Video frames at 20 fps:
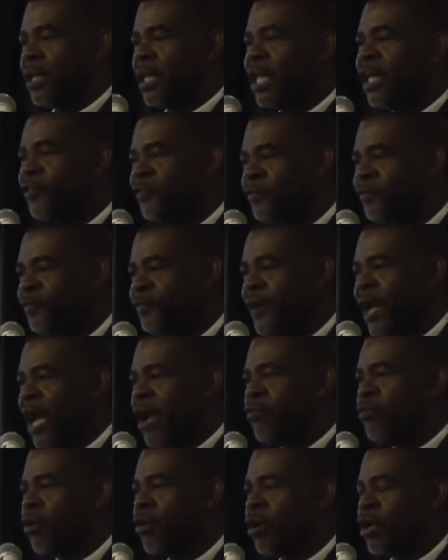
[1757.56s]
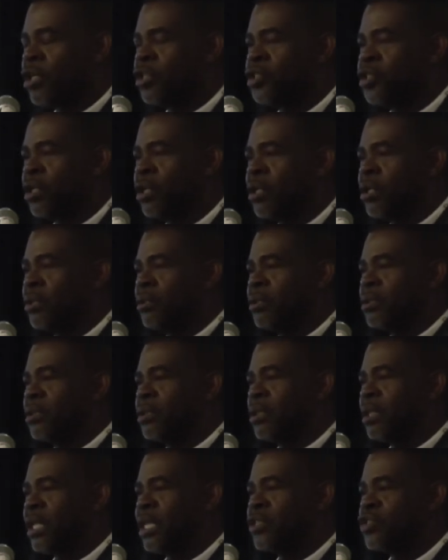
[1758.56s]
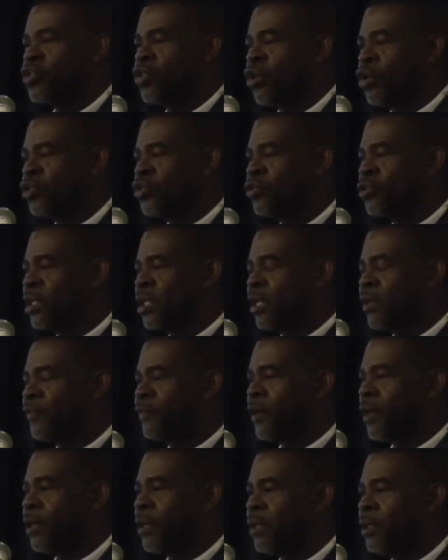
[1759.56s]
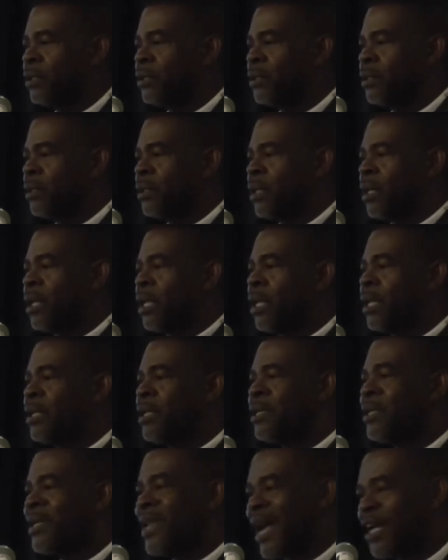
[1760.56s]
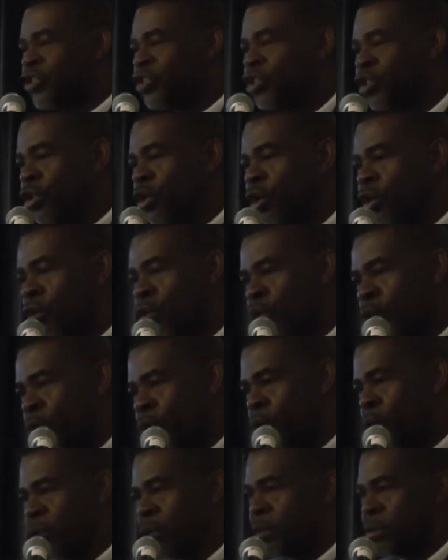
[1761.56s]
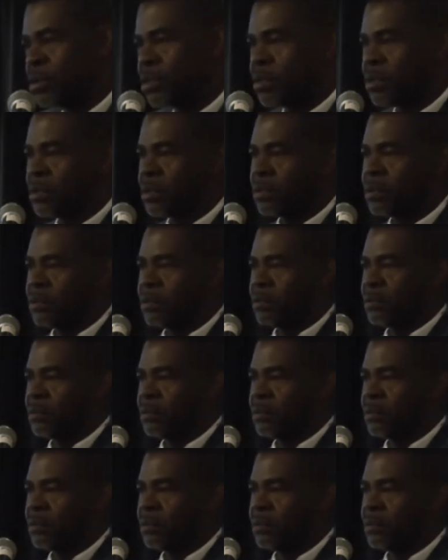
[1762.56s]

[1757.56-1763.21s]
if agriculture is going to deliver national goals,